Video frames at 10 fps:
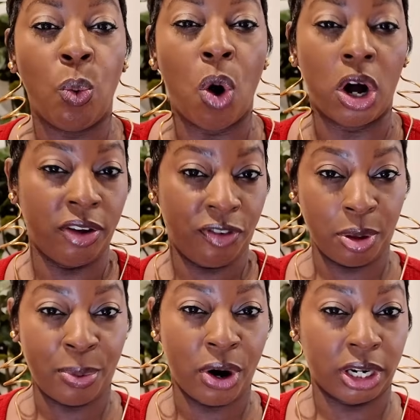walking from
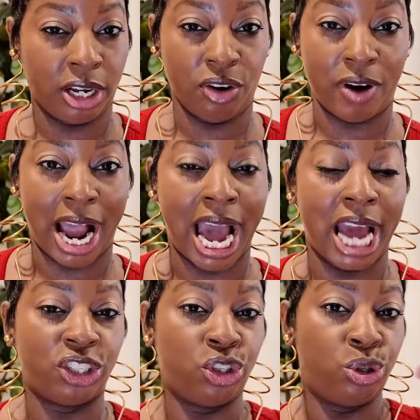the parking
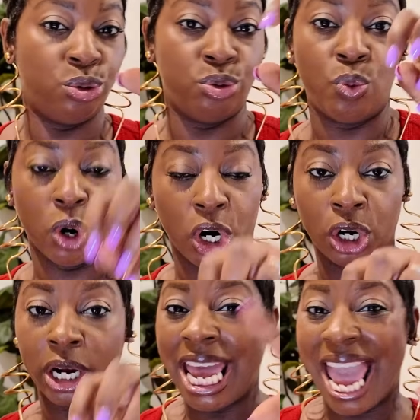garage to
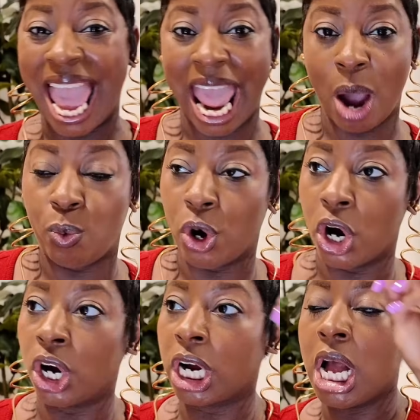work, at
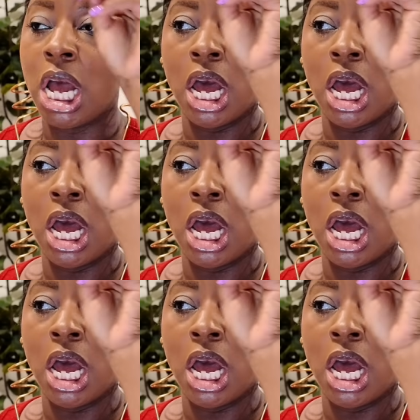work,